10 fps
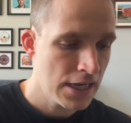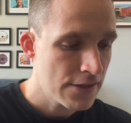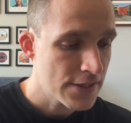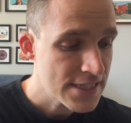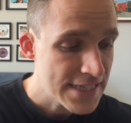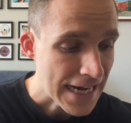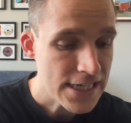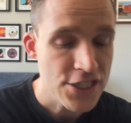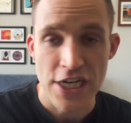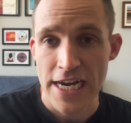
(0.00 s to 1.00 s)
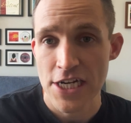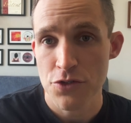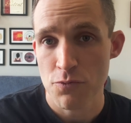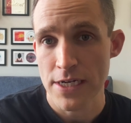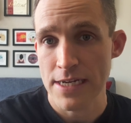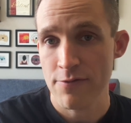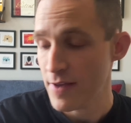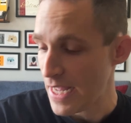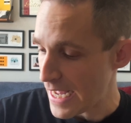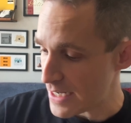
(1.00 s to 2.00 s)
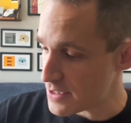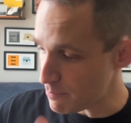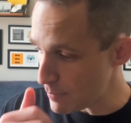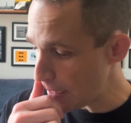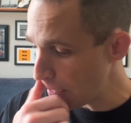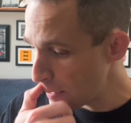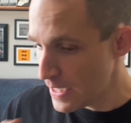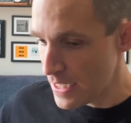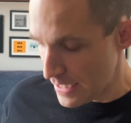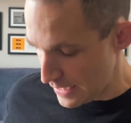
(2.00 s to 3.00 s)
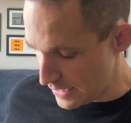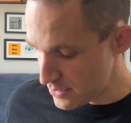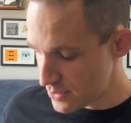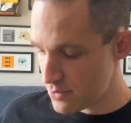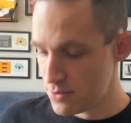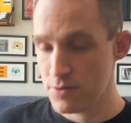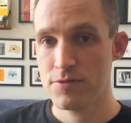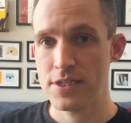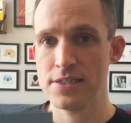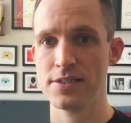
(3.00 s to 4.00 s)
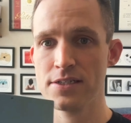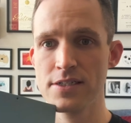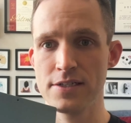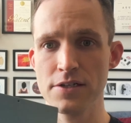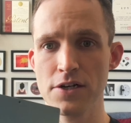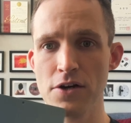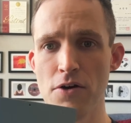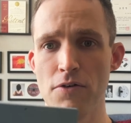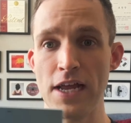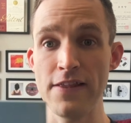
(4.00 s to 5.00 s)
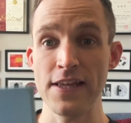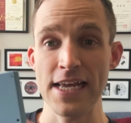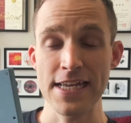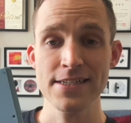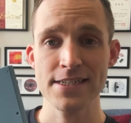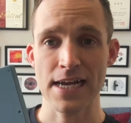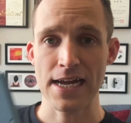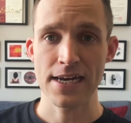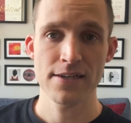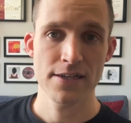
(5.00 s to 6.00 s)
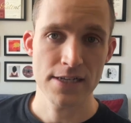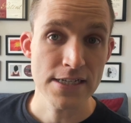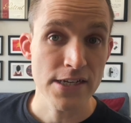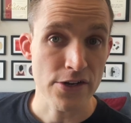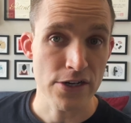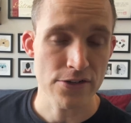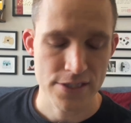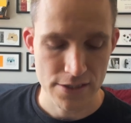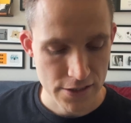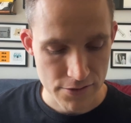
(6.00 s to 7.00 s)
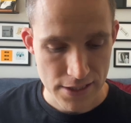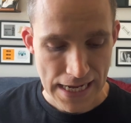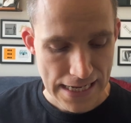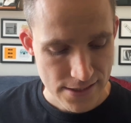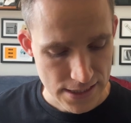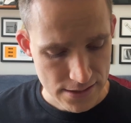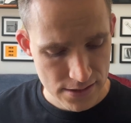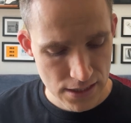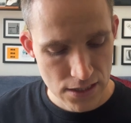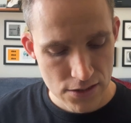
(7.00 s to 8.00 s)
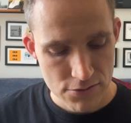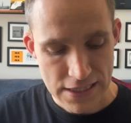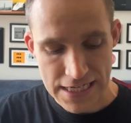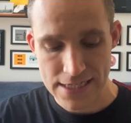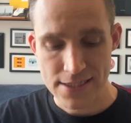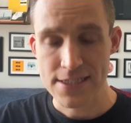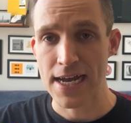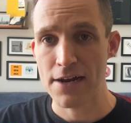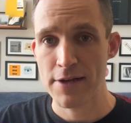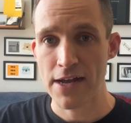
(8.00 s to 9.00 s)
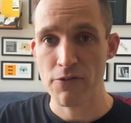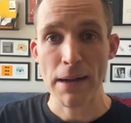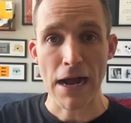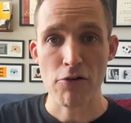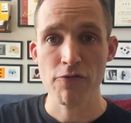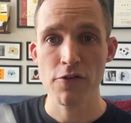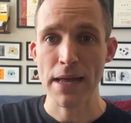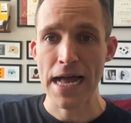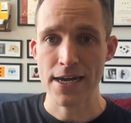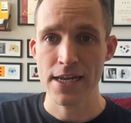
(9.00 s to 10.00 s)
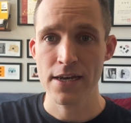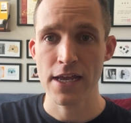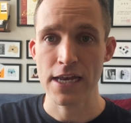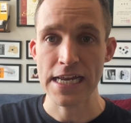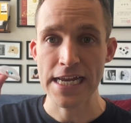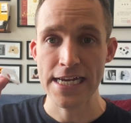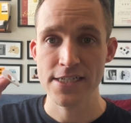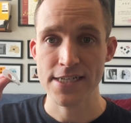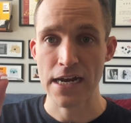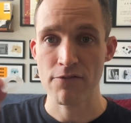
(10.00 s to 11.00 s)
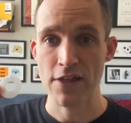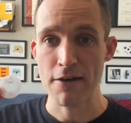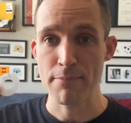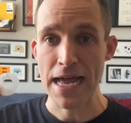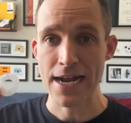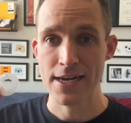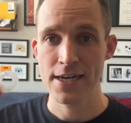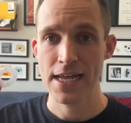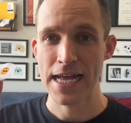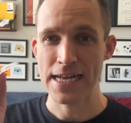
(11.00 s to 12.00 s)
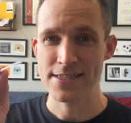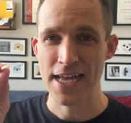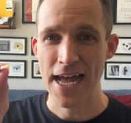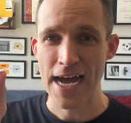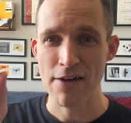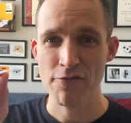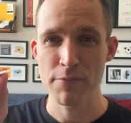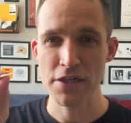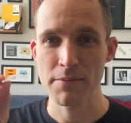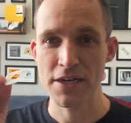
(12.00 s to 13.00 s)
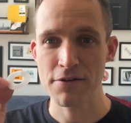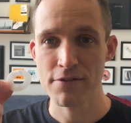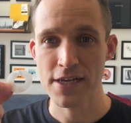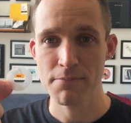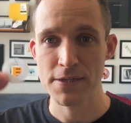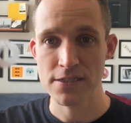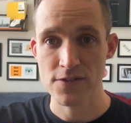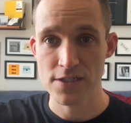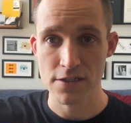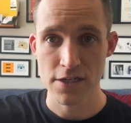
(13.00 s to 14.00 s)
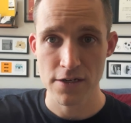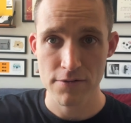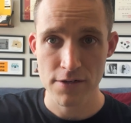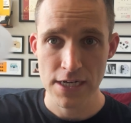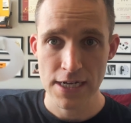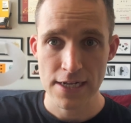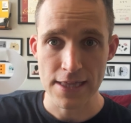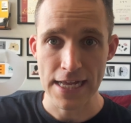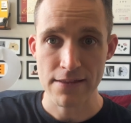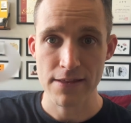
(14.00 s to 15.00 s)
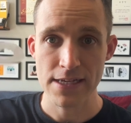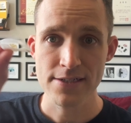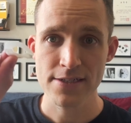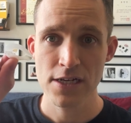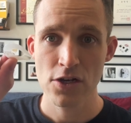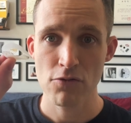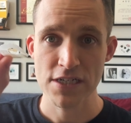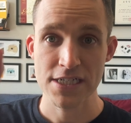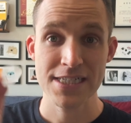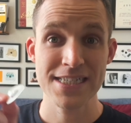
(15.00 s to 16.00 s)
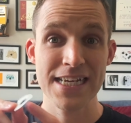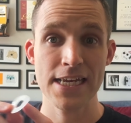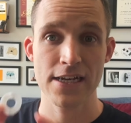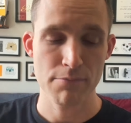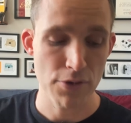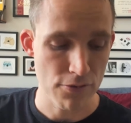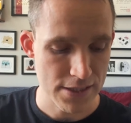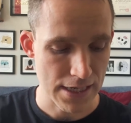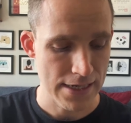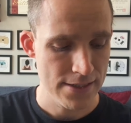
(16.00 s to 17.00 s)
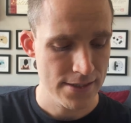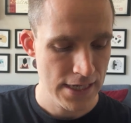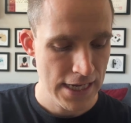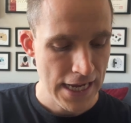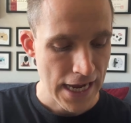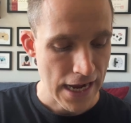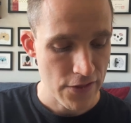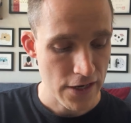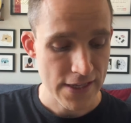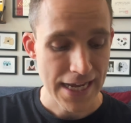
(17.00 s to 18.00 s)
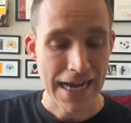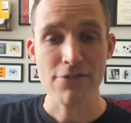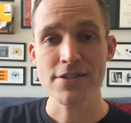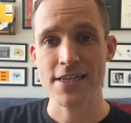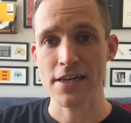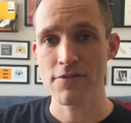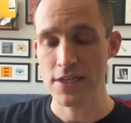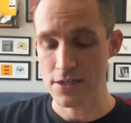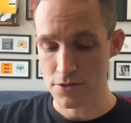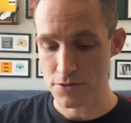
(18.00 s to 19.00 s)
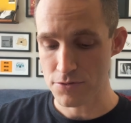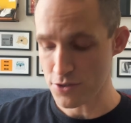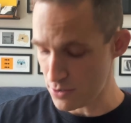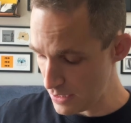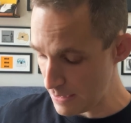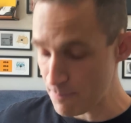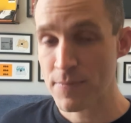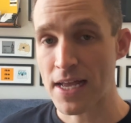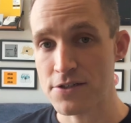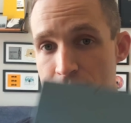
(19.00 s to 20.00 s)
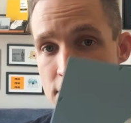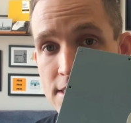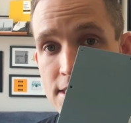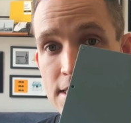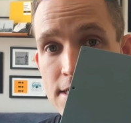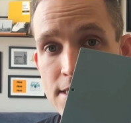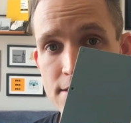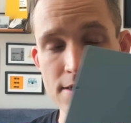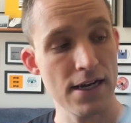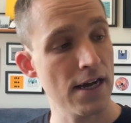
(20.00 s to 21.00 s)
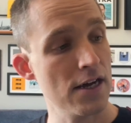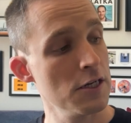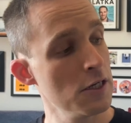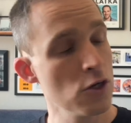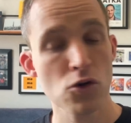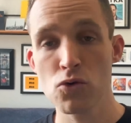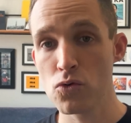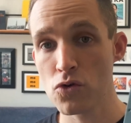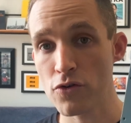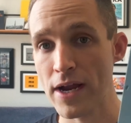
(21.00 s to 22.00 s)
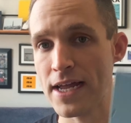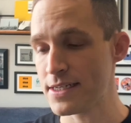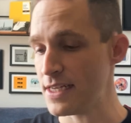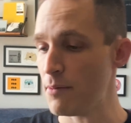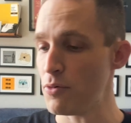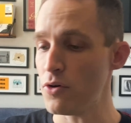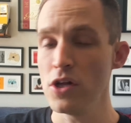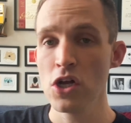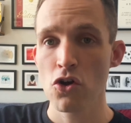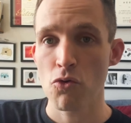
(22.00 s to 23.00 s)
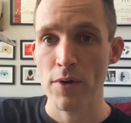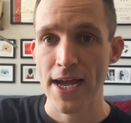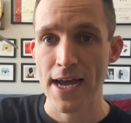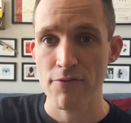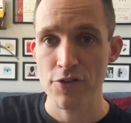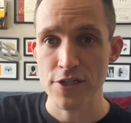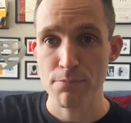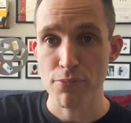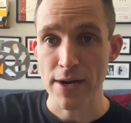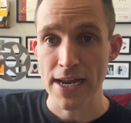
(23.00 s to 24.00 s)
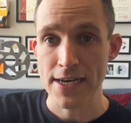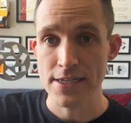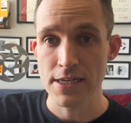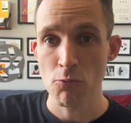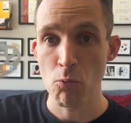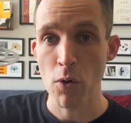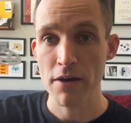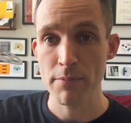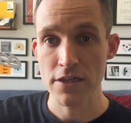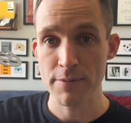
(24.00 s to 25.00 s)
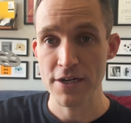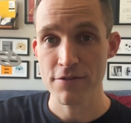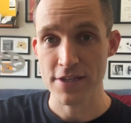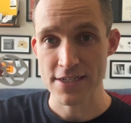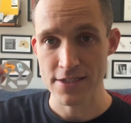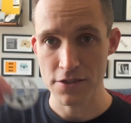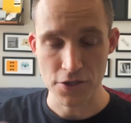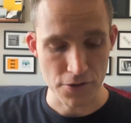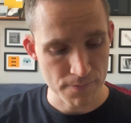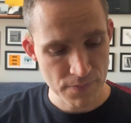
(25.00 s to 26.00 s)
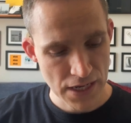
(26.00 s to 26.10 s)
The second change we've had to make is to this silicone and the interior silicone gaskets. So on the inside, we have a powerful magnet, and each side of that magnet has a 0.5 millimeter thick piece of silicone like this, which is sticky on both sides. And then on the outside of the enclosure, as you can see in this cool gray example, we have this branded 1 millimeter thick silicone.